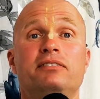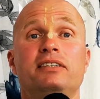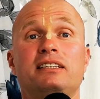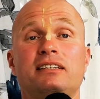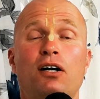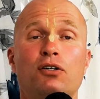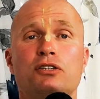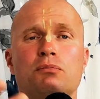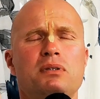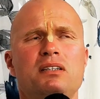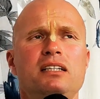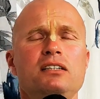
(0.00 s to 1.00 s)
which sounds
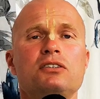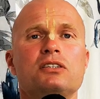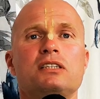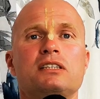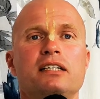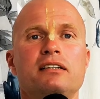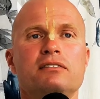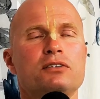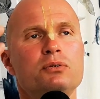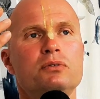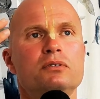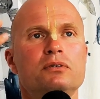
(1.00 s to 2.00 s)
a bit interesting
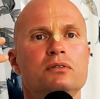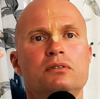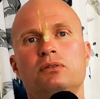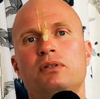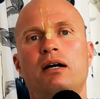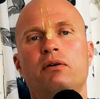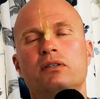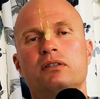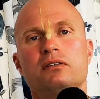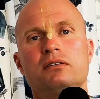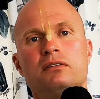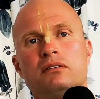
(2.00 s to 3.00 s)
to our
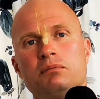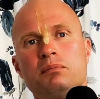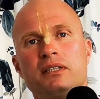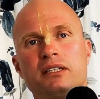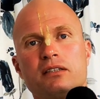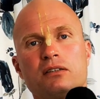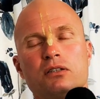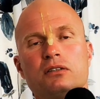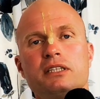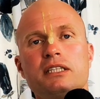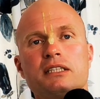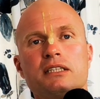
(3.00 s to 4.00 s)
material
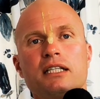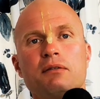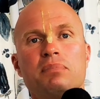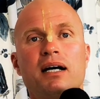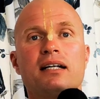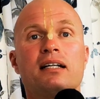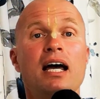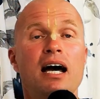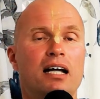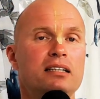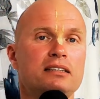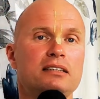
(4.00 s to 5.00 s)
conditioning, but
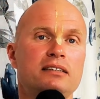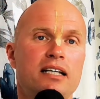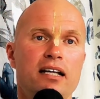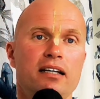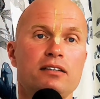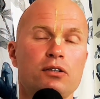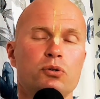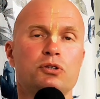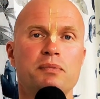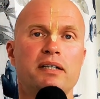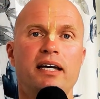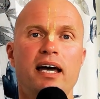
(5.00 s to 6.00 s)
understanding
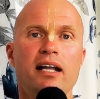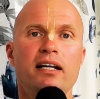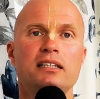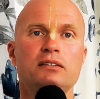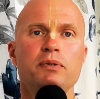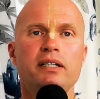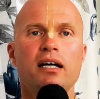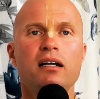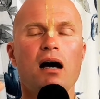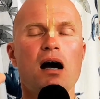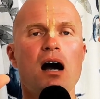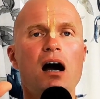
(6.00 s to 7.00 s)
those mechanics, we can,